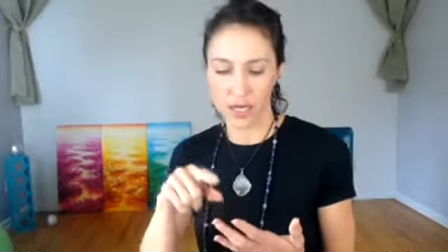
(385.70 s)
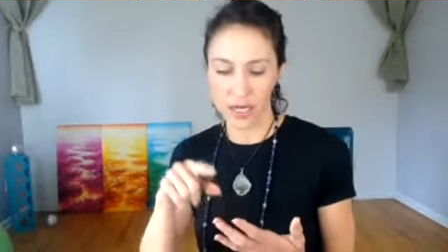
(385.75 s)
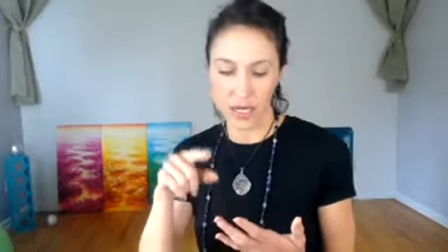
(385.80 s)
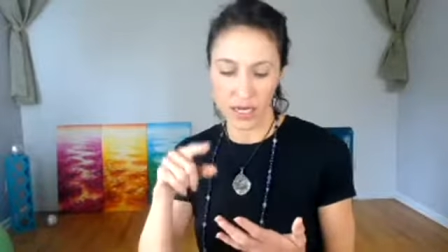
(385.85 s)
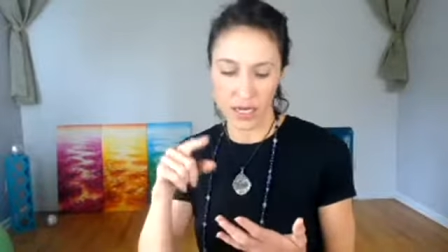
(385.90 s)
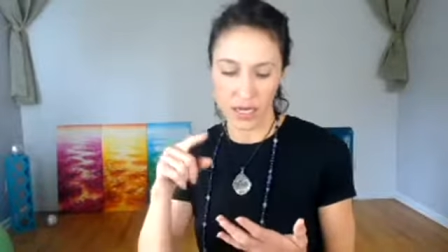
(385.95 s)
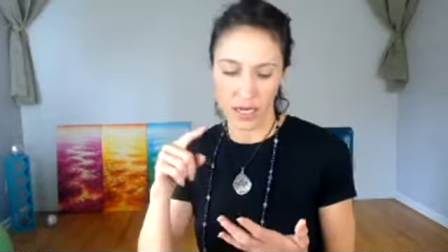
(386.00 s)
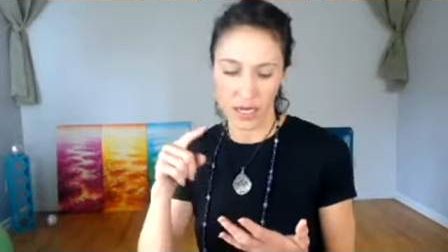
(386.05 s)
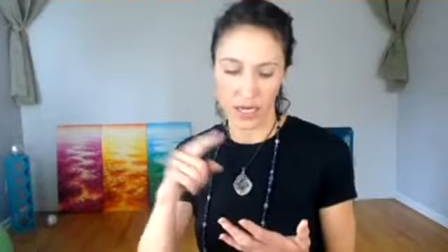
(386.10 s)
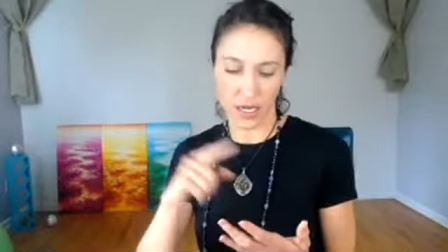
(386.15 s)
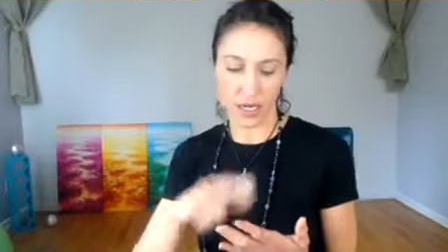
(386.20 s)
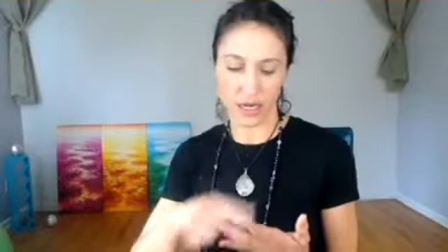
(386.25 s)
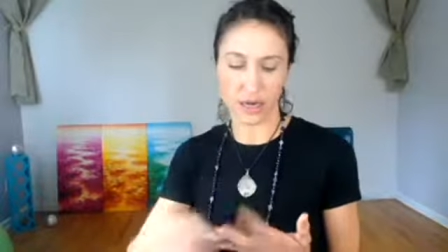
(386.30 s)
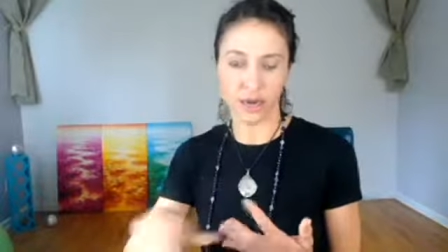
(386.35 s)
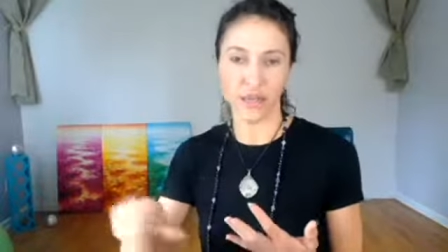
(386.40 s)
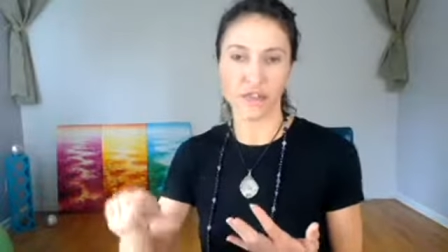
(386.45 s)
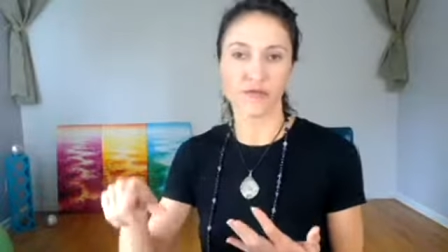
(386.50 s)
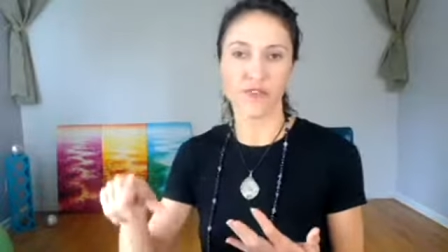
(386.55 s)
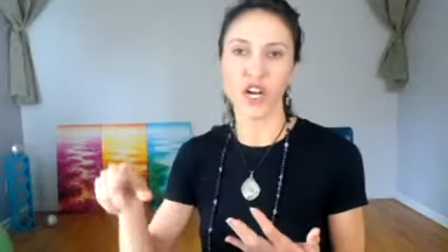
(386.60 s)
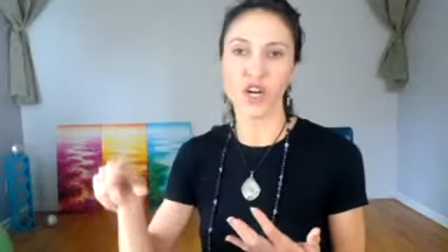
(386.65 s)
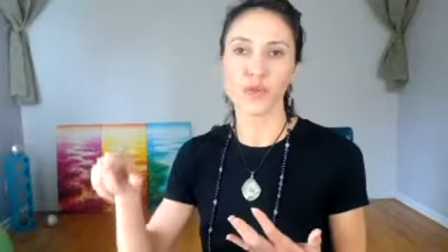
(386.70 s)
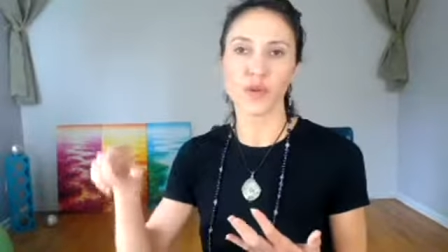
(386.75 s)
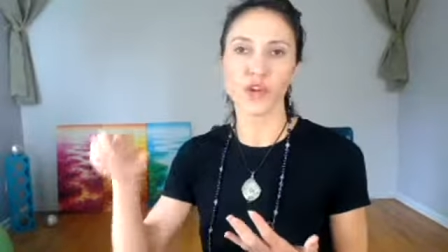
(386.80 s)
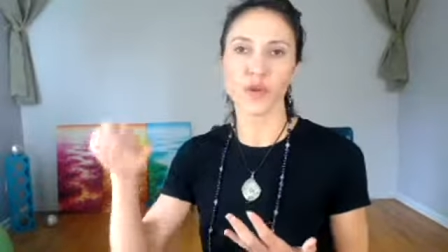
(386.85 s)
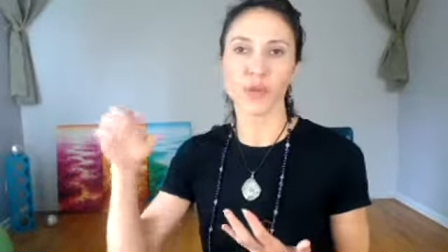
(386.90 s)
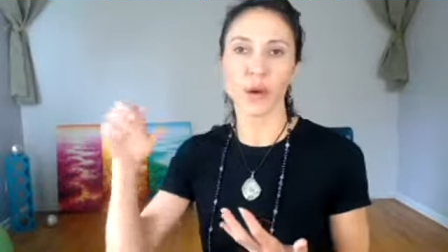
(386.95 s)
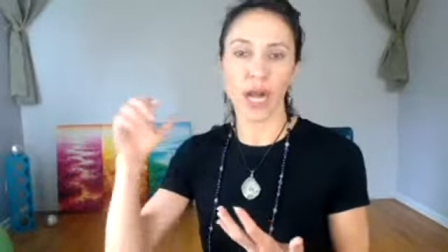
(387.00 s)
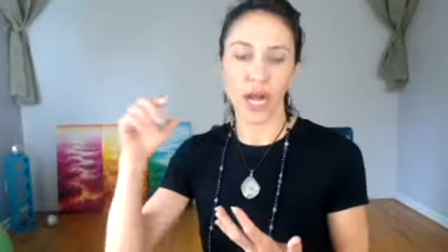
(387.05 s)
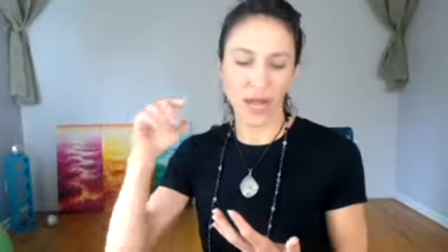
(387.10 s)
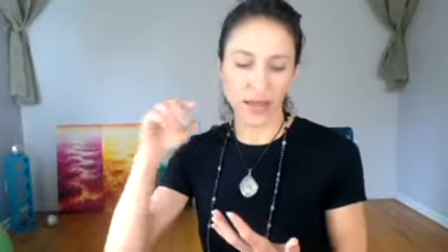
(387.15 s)
uh, environmental
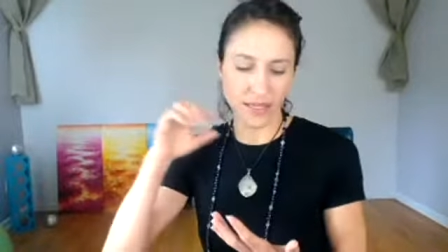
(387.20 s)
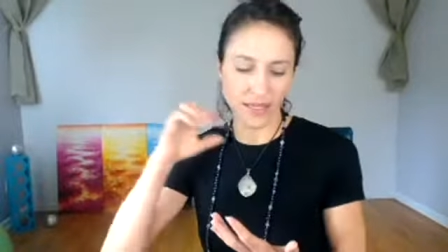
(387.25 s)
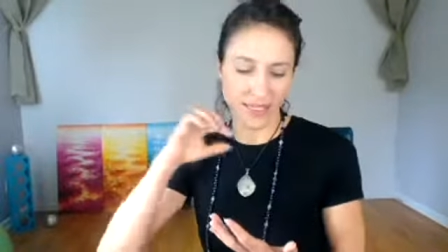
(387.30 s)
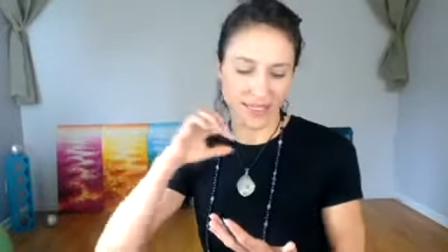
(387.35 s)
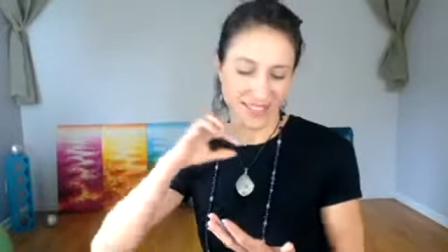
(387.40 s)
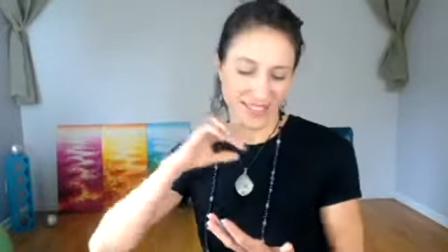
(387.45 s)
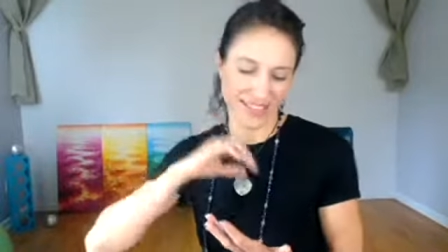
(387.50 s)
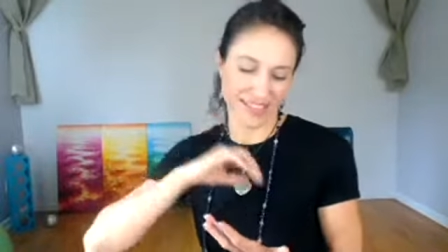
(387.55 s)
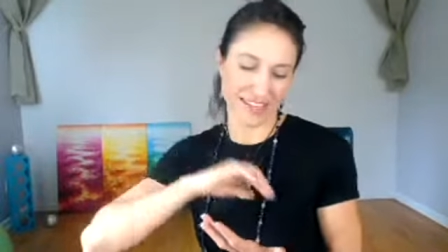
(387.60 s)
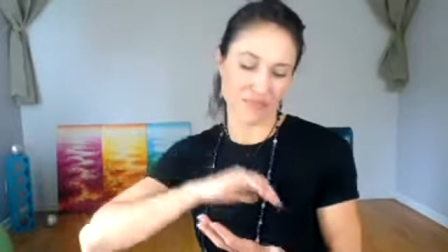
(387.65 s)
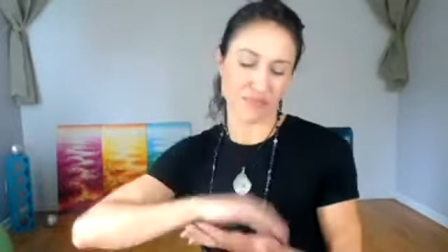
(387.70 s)
policy,